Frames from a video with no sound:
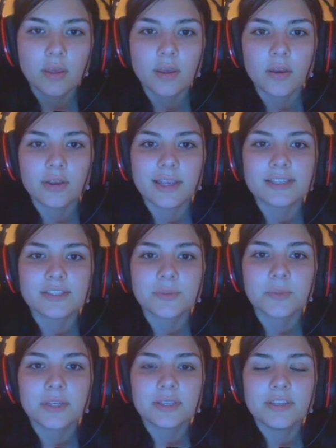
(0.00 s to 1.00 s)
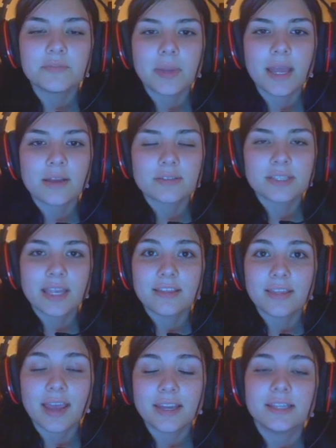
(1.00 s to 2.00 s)
Okay, so I'm going to leave my house like
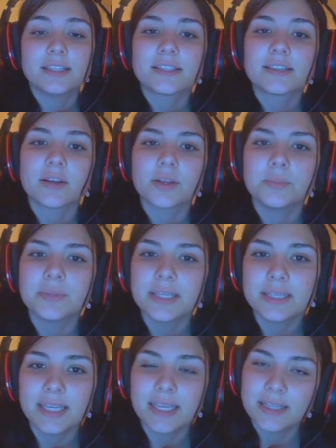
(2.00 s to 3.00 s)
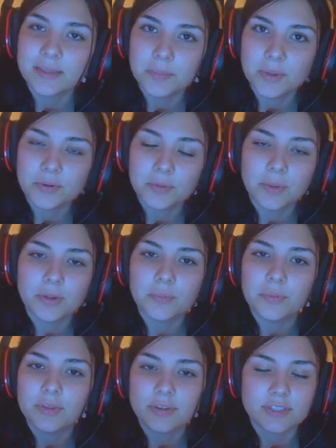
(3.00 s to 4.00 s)
that. It's not completely in the middle, but
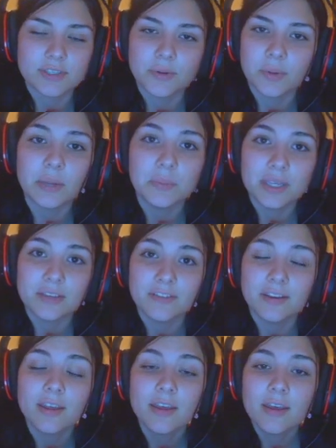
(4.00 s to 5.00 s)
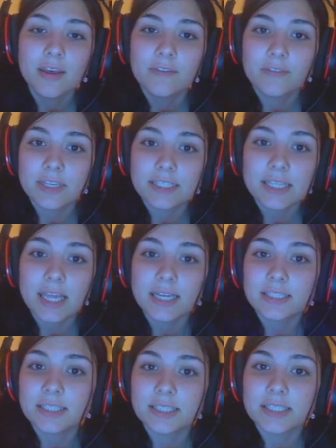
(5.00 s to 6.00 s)
there's no way we can fix
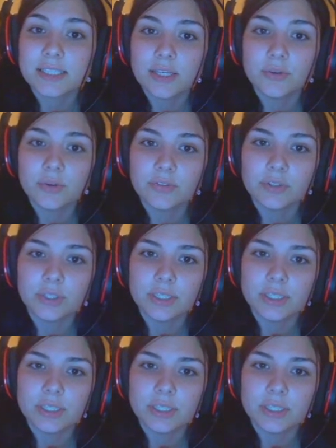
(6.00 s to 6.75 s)
that since the river